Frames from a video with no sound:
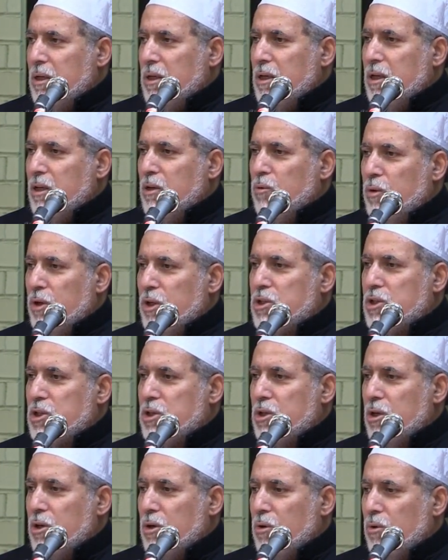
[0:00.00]
in
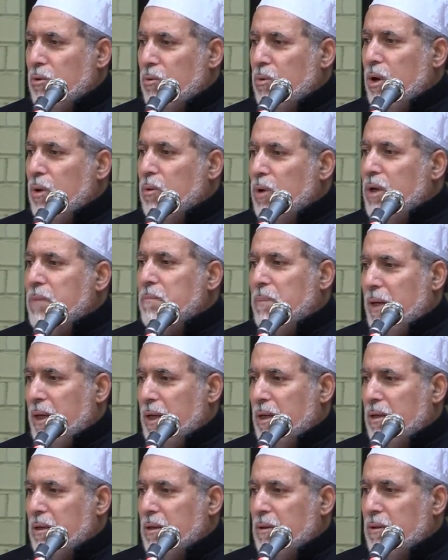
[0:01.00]
which we would
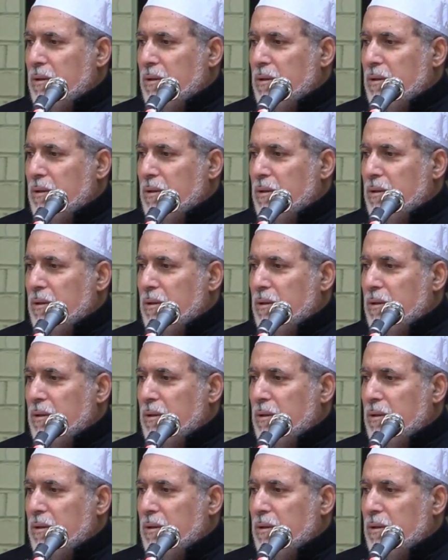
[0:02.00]
be?